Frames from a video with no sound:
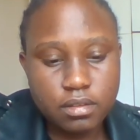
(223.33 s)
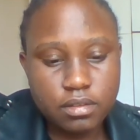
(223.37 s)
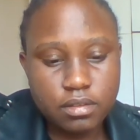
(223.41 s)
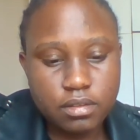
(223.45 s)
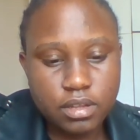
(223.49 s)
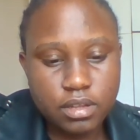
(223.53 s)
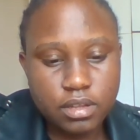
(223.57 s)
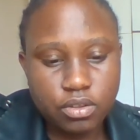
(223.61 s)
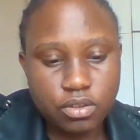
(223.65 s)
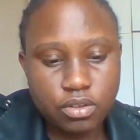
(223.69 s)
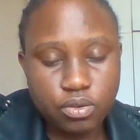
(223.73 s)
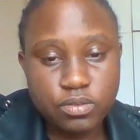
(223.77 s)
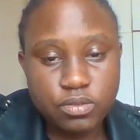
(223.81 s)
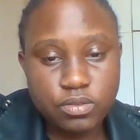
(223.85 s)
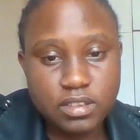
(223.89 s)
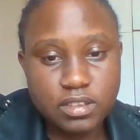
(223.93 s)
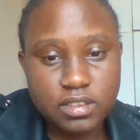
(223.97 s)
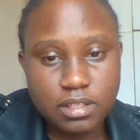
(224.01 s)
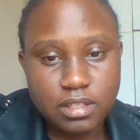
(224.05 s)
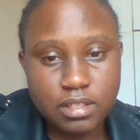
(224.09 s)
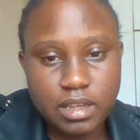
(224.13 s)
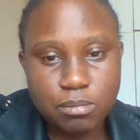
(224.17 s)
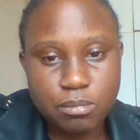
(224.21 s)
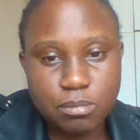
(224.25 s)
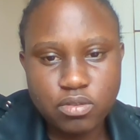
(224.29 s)
use in
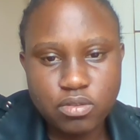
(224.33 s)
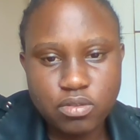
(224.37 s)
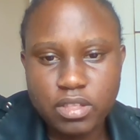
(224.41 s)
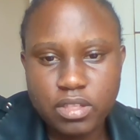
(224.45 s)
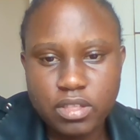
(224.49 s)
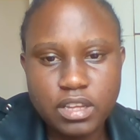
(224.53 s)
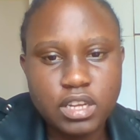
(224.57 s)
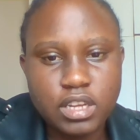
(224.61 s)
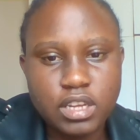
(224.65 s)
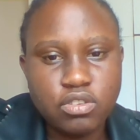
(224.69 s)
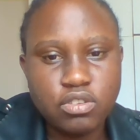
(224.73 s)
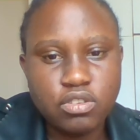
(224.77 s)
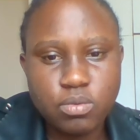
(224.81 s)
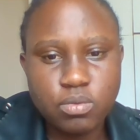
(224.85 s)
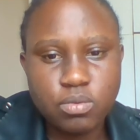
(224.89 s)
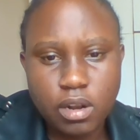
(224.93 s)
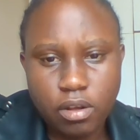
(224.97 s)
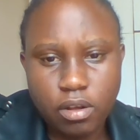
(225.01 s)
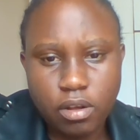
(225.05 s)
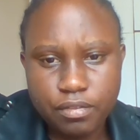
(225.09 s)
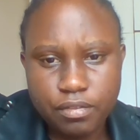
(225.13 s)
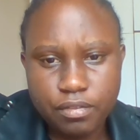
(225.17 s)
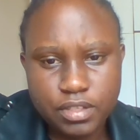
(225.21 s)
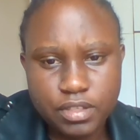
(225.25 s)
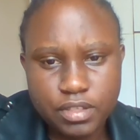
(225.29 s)
them. So they can do a lot
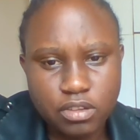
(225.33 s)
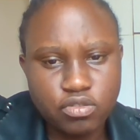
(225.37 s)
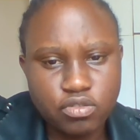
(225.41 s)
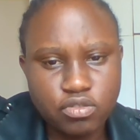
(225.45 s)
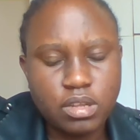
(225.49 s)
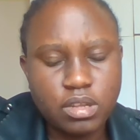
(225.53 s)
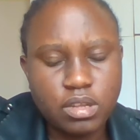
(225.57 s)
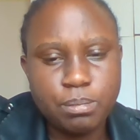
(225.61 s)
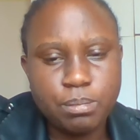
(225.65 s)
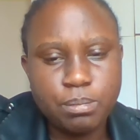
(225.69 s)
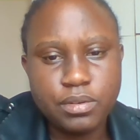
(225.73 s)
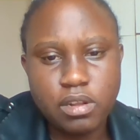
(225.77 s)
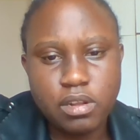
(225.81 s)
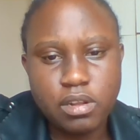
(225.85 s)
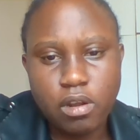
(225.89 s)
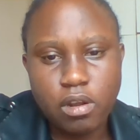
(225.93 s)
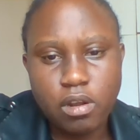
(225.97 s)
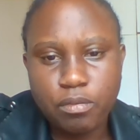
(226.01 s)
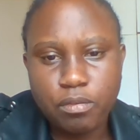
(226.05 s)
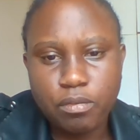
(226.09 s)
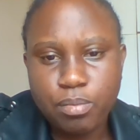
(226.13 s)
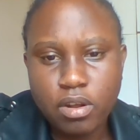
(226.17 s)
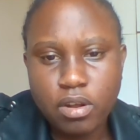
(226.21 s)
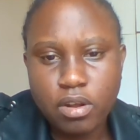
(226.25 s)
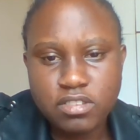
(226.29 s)
of things. You can build a lot of
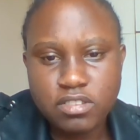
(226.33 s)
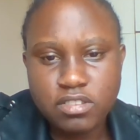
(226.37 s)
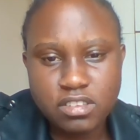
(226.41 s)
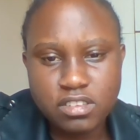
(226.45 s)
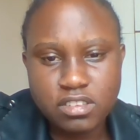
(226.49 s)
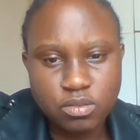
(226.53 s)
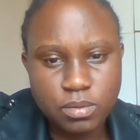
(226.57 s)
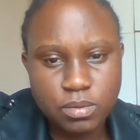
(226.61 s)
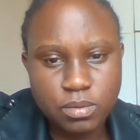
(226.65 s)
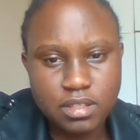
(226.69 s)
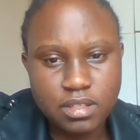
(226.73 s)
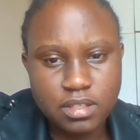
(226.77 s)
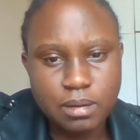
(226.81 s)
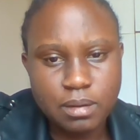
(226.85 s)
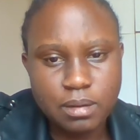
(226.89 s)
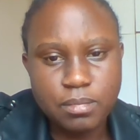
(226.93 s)
projects with them.